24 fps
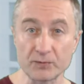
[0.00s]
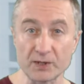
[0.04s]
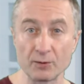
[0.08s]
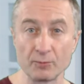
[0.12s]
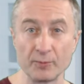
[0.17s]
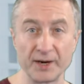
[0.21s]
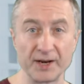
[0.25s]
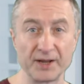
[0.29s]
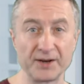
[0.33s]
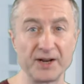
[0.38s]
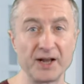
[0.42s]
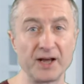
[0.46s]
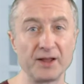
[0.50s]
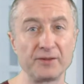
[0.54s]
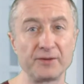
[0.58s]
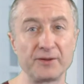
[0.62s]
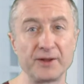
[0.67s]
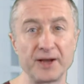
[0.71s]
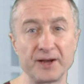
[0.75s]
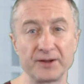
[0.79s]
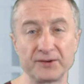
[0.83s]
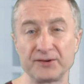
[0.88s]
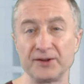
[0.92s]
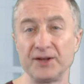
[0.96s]
When I've done
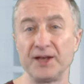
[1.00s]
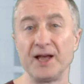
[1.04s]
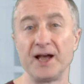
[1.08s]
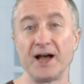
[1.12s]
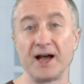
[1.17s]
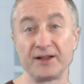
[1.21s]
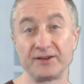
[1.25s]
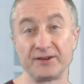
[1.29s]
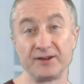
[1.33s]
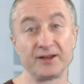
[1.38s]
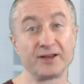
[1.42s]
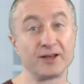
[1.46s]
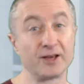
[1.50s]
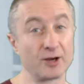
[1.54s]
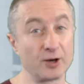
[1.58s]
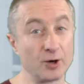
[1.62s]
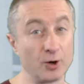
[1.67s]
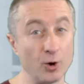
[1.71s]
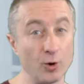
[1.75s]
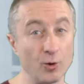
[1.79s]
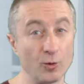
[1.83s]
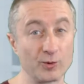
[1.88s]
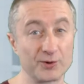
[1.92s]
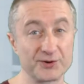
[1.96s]
that, I take a
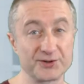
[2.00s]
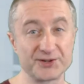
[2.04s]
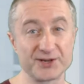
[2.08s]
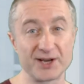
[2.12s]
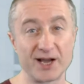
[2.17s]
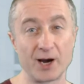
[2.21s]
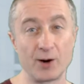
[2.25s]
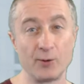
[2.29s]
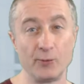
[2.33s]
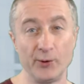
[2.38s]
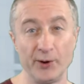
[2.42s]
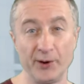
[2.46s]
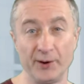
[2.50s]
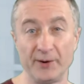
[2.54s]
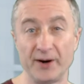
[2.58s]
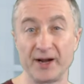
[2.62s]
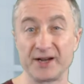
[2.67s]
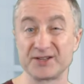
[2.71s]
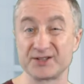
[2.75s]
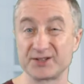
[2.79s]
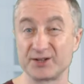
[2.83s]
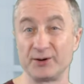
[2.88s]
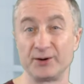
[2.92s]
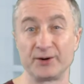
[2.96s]
cold shower.
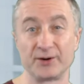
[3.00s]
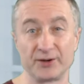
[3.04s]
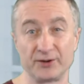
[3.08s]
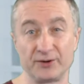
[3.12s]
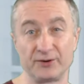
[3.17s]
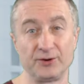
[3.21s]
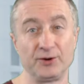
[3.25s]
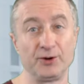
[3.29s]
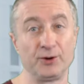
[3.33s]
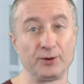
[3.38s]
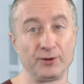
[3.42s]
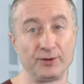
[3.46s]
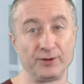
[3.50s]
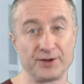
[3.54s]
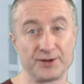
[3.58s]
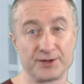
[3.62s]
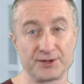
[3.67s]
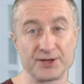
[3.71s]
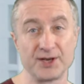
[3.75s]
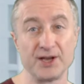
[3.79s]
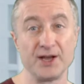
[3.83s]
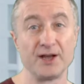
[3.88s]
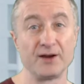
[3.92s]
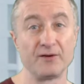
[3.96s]
I started to do
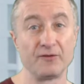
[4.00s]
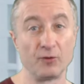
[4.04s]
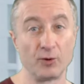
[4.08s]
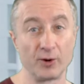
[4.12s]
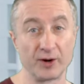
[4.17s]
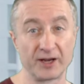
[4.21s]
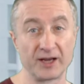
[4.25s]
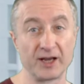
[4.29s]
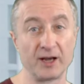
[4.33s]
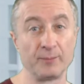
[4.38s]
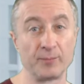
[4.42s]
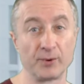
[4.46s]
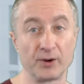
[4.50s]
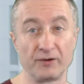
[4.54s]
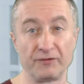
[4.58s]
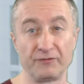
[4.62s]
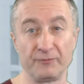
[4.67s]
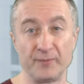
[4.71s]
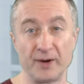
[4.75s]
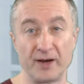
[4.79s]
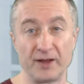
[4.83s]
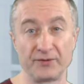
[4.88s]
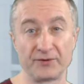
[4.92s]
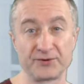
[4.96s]
this for a couple of
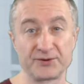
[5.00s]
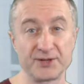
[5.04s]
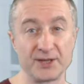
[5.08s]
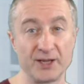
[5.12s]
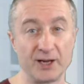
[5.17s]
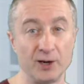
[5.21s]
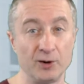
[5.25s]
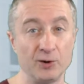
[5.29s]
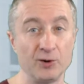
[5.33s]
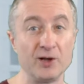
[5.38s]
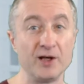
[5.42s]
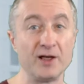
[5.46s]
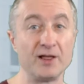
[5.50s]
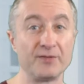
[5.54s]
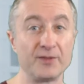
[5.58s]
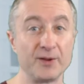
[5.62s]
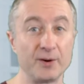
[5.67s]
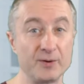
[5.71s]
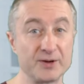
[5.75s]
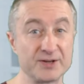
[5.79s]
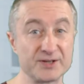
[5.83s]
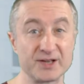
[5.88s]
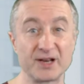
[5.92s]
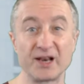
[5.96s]
months now.
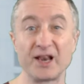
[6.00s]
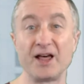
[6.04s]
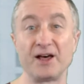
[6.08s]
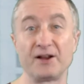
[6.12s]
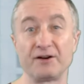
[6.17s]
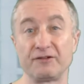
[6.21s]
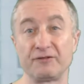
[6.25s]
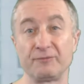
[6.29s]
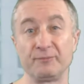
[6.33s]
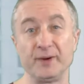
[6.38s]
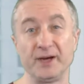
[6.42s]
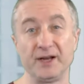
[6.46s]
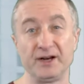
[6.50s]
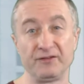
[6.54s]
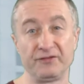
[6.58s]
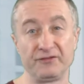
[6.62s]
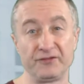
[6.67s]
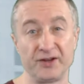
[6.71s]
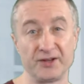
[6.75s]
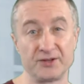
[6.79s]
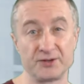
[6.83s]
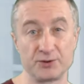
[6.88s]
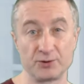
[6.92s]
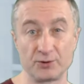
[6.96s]
There is a lot of
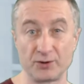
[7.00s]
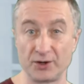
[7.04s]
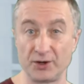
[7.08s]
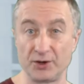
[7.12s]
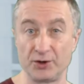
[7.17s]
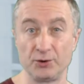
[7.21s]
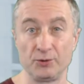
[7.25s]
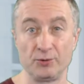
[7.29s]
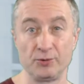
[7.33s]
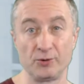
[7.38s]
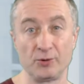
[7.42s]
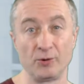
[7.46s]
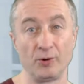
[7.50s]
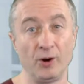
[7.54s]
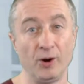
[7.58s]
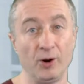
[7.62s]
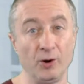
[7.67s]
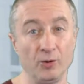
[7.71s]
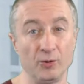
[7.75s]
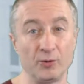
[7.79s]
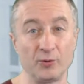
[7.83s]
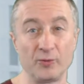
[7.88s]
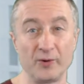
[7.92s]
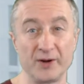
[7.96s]
benefits. You can do your
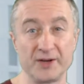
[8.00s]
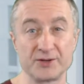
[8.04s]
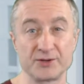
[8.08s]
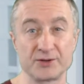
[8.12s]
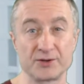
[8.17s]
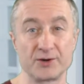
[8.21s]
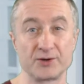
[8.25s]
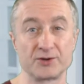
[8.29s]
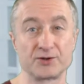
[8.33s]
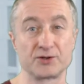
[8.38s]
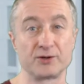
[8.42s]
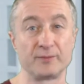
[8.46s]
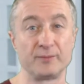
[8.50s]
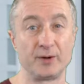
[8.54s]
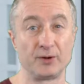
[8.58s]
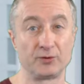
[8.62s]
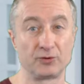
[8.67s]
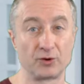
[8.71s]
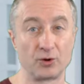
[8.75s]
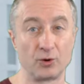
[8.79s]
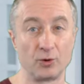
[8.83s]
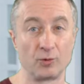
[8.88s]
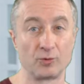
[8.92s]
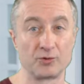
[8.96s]
own research
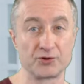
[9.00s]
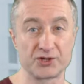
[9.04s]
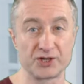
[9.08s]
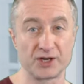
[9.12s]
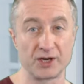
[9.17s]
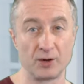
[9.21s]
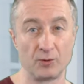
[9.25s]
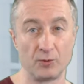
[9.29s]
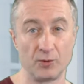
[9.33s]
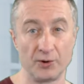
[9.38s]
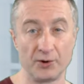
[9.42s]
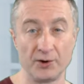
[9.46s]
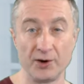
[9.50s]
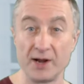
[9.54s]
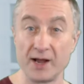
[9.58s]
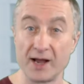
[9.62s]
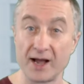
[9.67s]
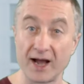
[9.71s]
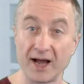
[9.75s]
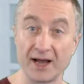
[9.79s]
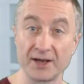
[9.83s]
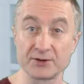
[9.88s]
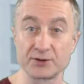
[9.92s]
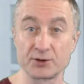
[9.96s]
about cold shower,
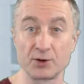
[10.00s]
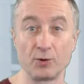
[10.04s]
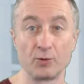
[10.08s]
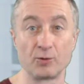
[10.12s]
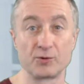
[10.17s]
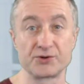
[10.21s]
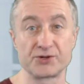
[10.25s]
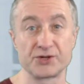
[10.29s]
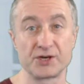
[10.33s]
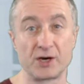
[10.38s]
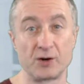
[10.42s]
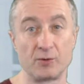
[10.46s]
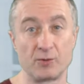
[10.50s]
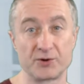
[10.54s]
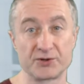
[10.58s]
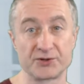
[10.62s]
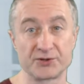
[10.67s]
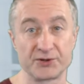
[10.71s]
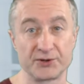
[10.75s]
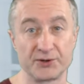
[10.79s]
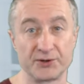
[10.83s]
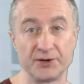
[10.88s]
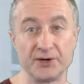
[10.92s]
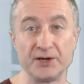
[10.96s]
ice cold
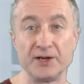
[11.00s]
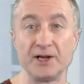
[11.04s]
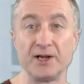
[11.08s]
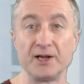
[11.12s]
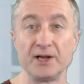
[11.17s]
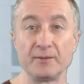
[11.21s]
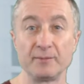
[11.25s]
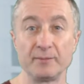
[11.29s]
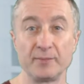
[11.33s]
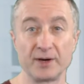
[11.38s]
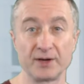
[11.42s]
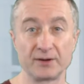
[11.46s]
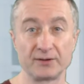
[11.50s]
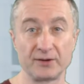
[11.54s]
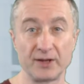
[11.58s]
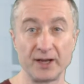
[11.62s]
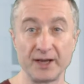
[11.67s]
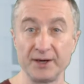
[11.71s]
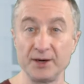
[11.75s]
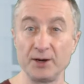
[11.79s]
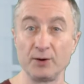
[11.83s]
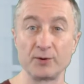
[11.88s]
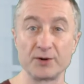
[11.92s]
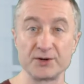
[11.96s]
showers there. But
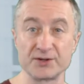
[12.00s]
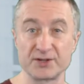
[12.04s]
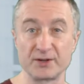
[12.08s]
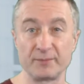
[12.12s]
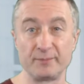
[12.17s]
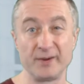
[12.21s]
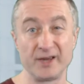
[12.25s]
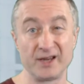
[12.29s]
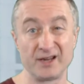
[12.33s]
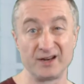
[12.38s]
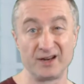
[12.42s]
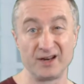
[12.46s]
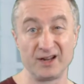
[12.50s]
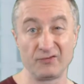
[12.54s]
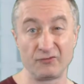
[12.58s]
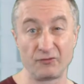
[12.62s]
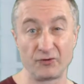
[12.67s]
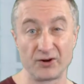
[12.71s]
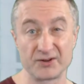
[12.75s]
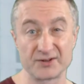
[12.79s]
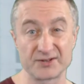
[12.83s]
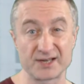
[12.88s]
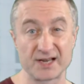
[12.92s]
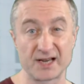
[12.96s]
I noticed a big
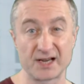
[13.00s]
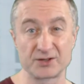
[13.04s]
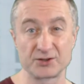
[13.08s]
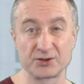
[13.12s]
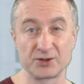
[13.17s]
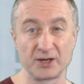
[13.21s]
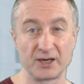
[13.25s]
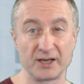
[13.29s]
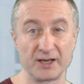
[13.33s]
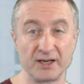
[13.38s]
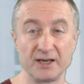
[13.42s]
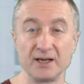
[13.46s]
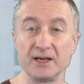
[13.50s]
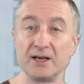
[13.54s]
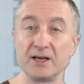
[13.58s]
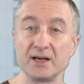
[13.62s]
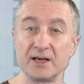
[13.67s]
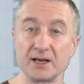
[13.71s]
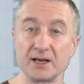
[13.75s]
difference actually.